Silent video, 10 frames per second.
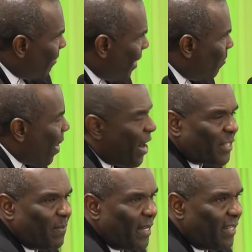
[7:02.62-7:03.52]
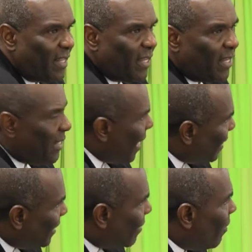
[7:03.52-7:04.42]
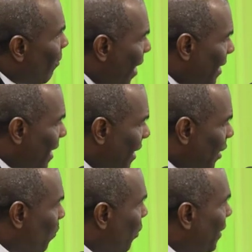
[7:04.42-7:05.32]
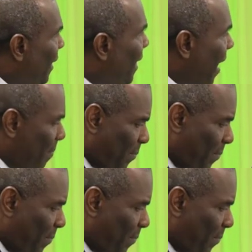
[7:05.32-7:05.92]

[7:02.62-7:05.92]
embarrassment that is right here at this point in time.